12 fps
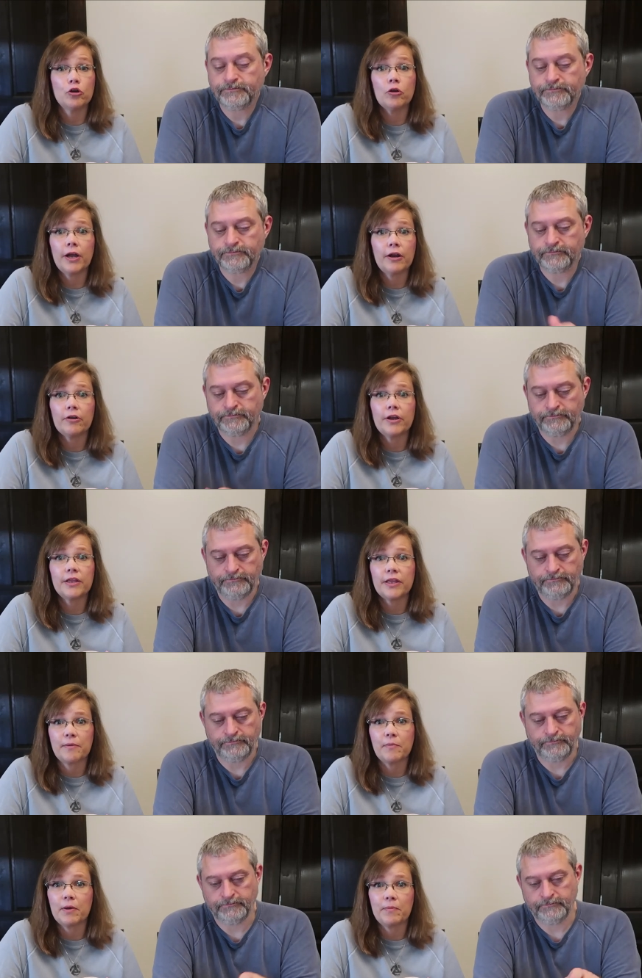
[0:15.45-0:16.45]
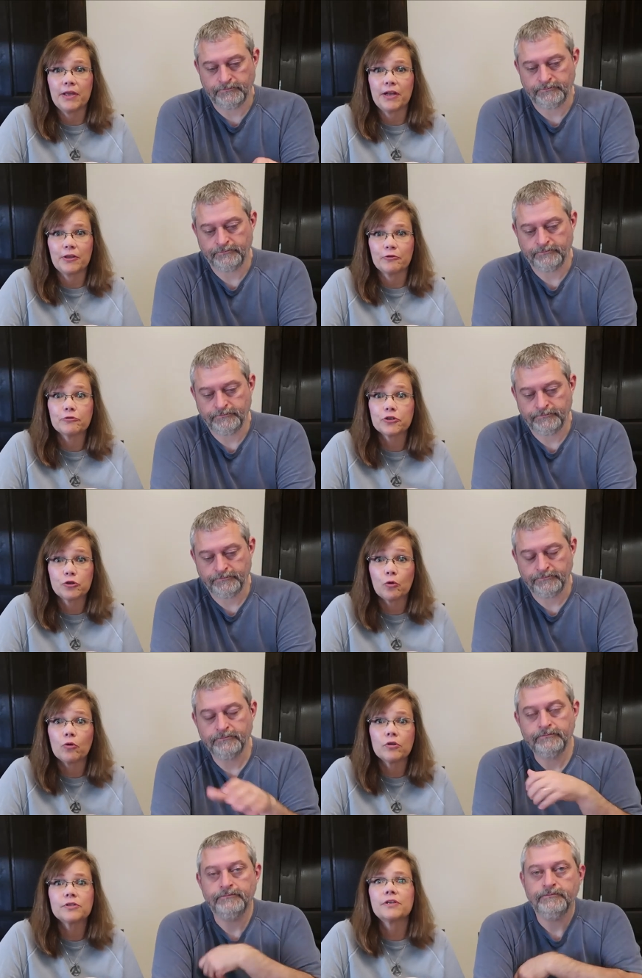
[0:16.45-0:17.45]
Speaker 1: your area, they might be at other
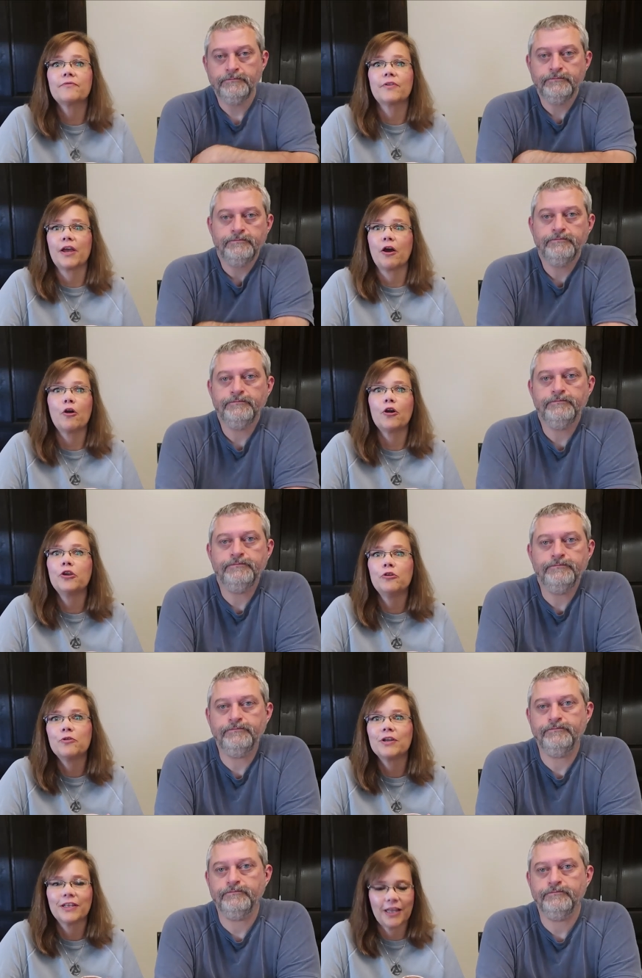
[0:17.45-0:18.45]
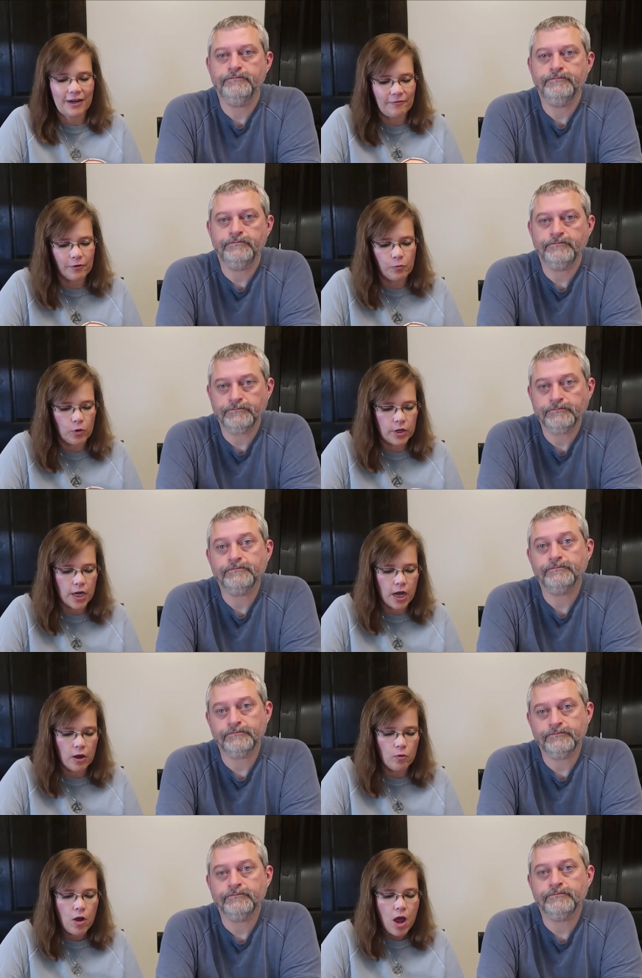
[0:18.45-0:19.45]
stores. If they are, you can let everyone
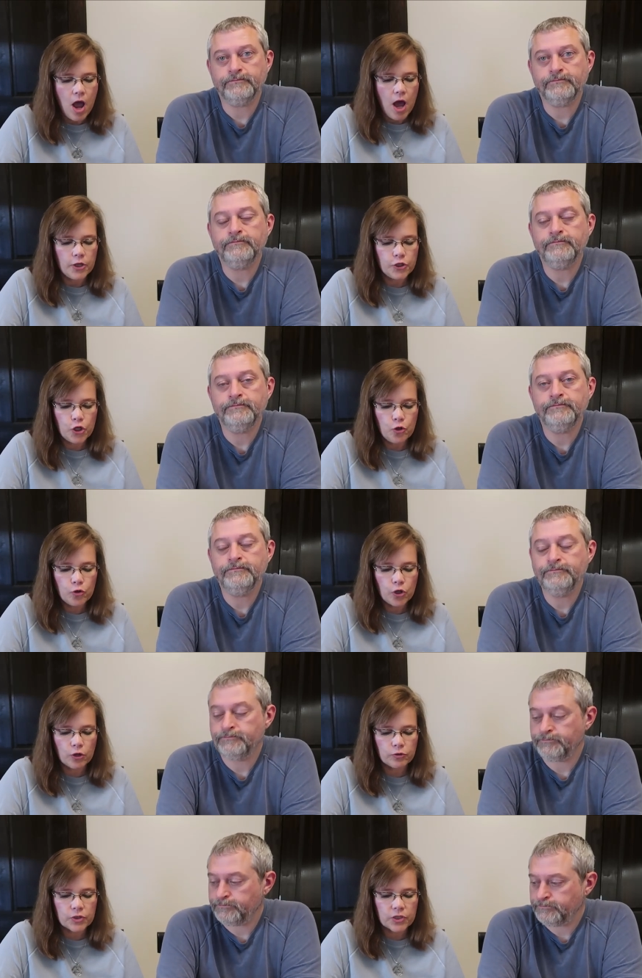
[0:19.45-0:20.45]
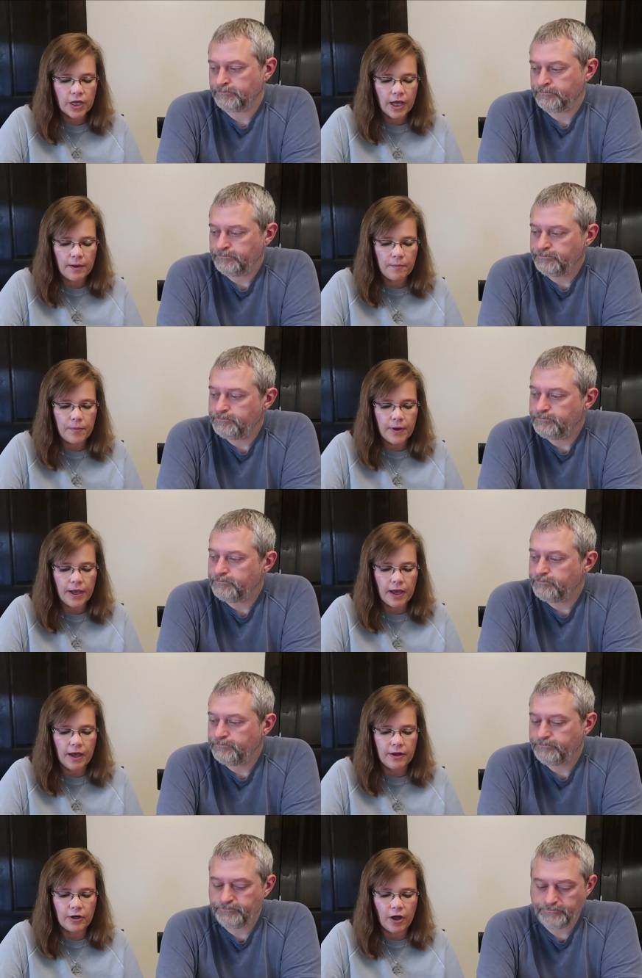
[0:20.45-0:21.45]
know. Two-thirds cup,
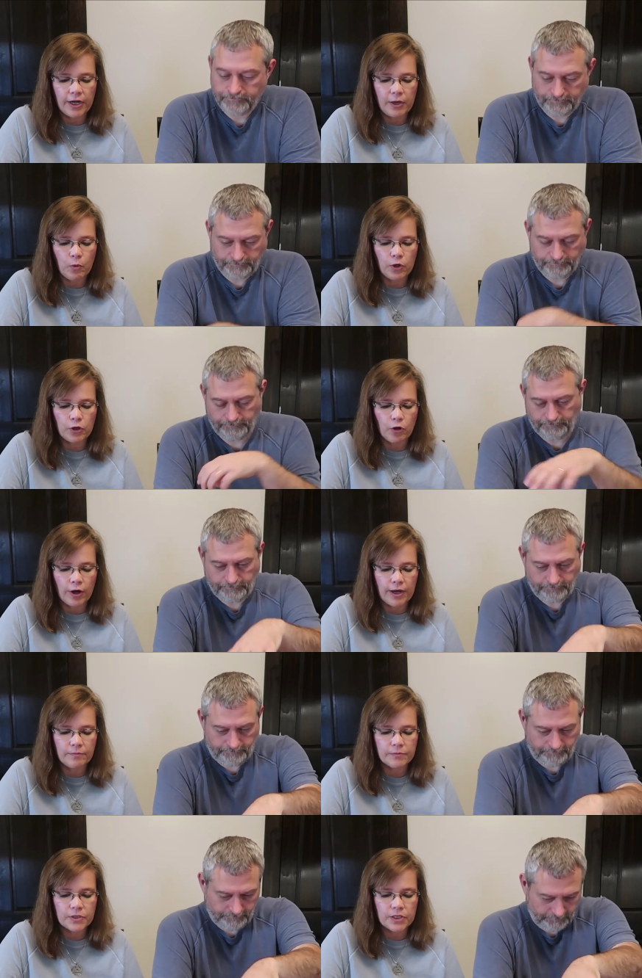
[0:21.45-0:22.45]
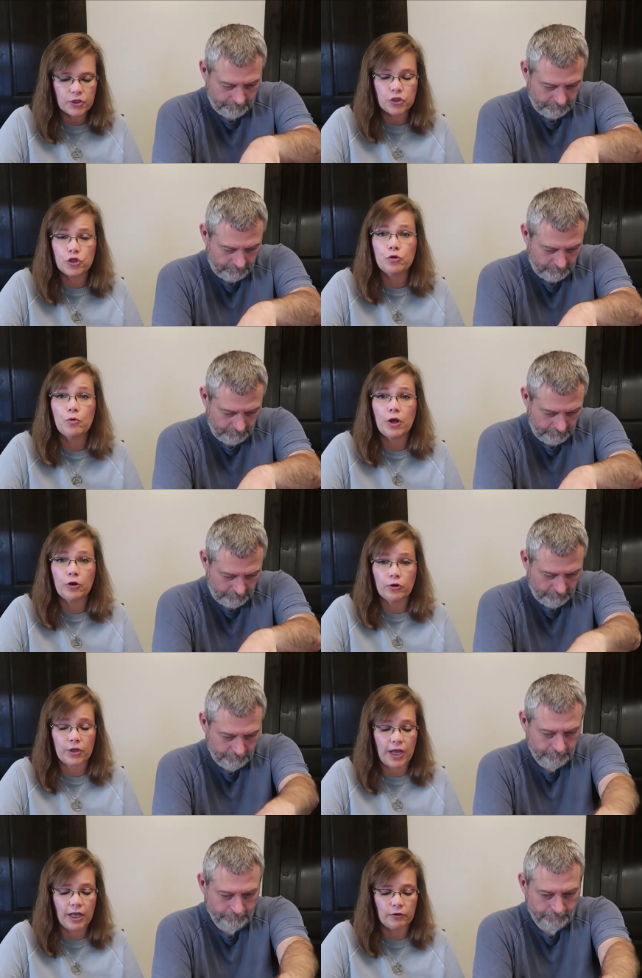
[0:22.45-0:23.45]
uh, 91 grams, is
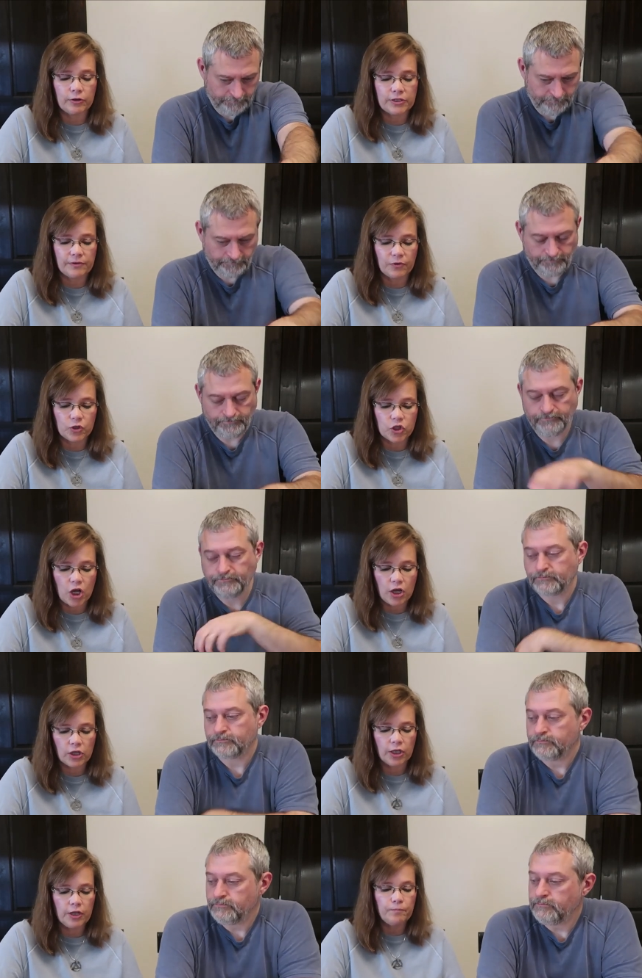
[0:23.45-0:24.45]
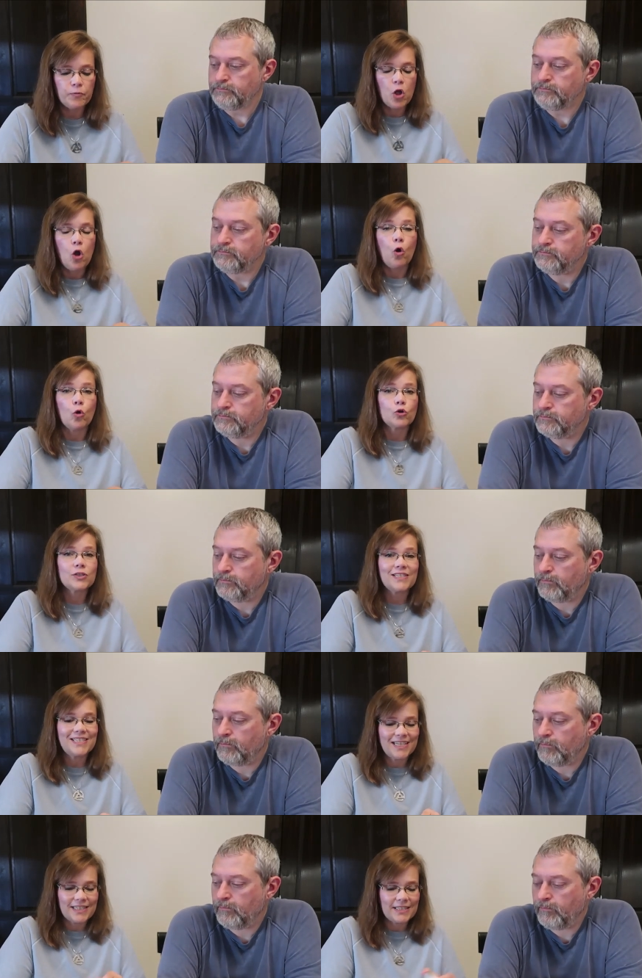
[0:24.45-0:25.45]
200 calories of the chocolate or
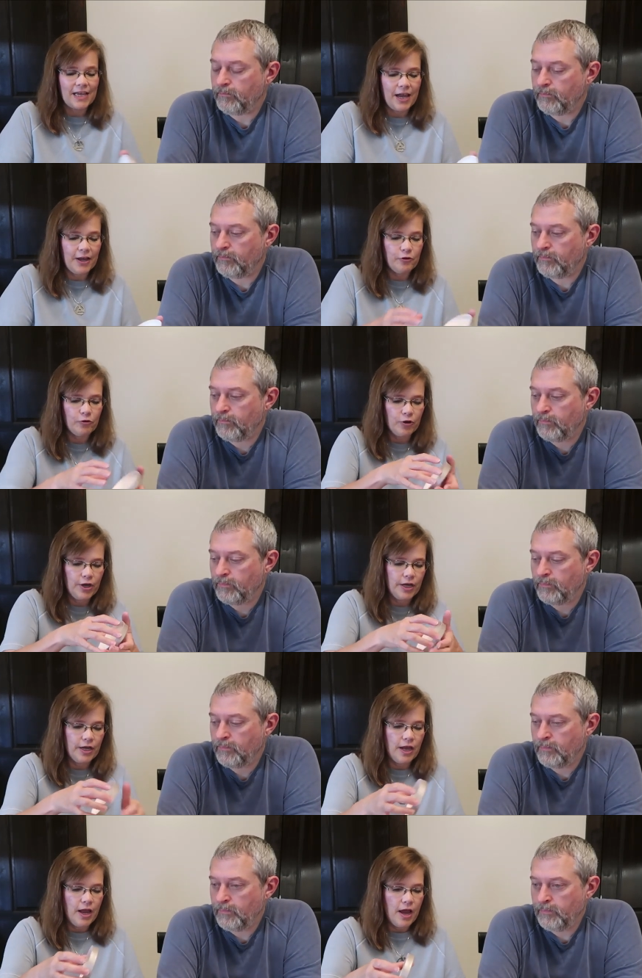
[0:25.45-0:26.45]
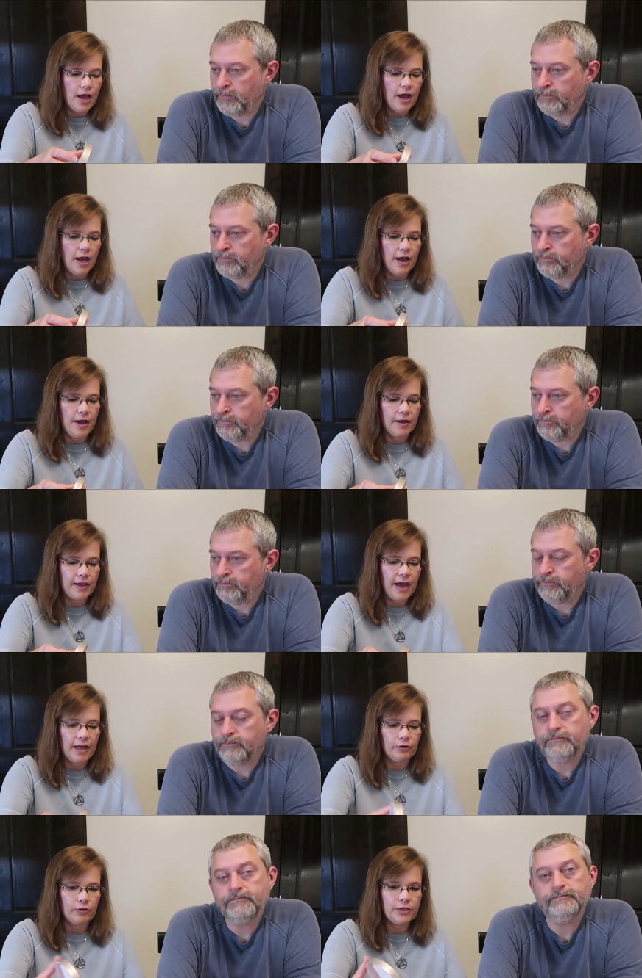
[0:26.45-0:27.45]
600 uh,
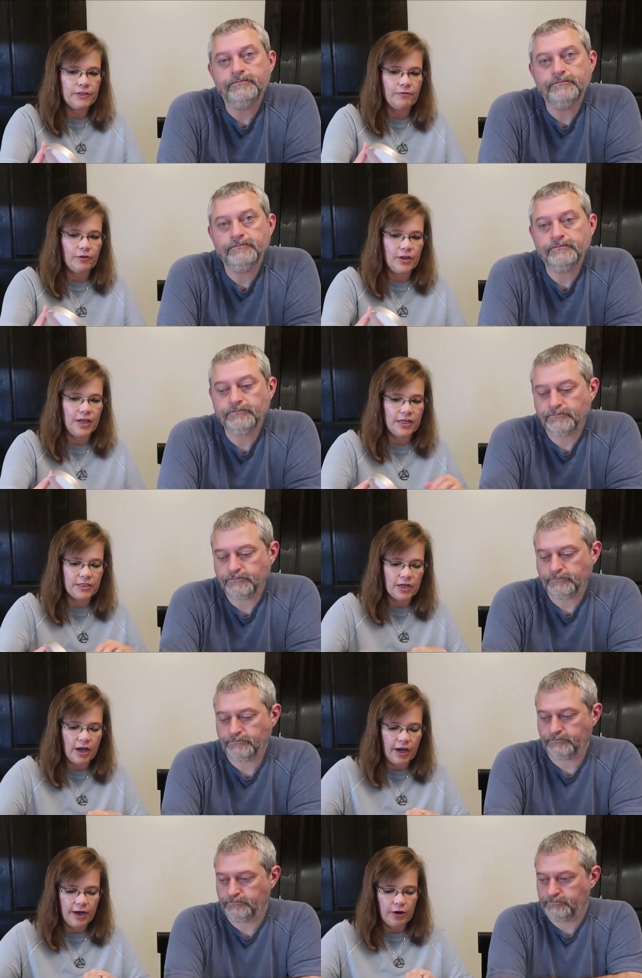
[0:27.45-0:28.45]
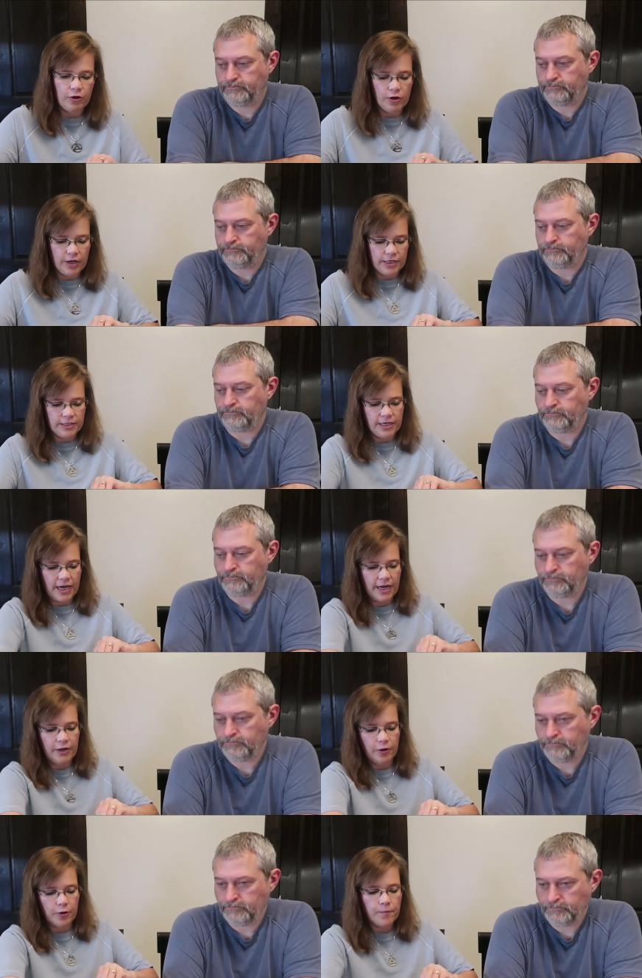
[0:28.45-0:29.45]
calories for the entire
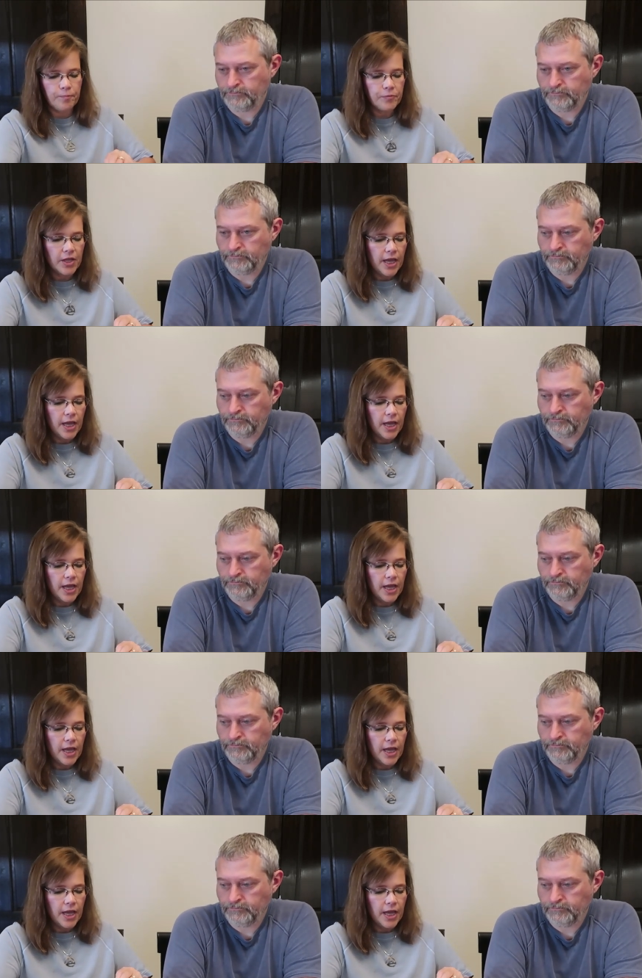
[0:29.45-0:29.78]
container.